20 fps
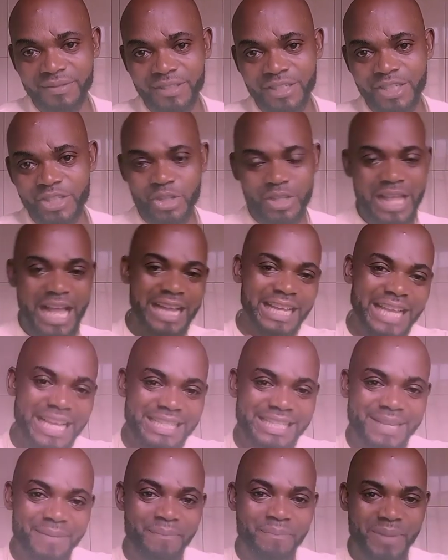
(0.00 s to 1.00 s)
So they're
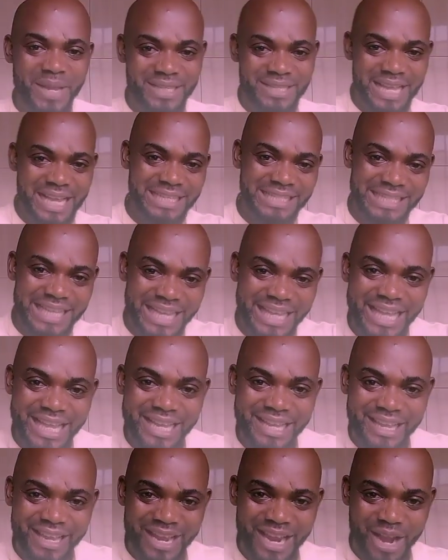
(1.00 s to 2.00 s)
getting better in
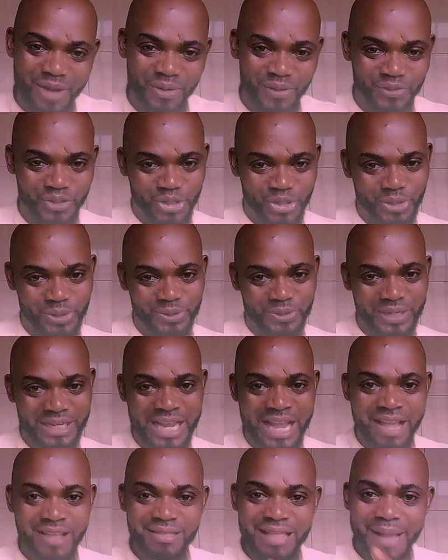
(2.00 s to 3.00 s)
taking care of children,
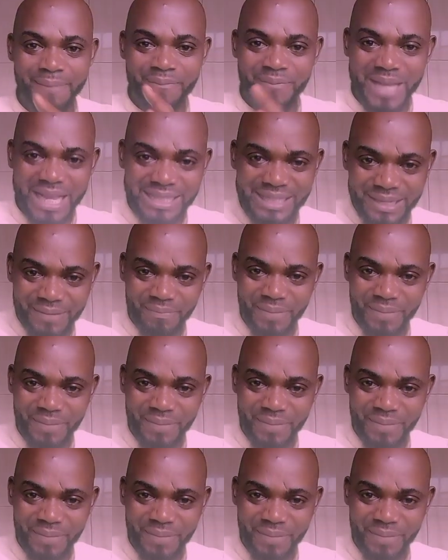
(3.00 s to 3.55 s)
they're getting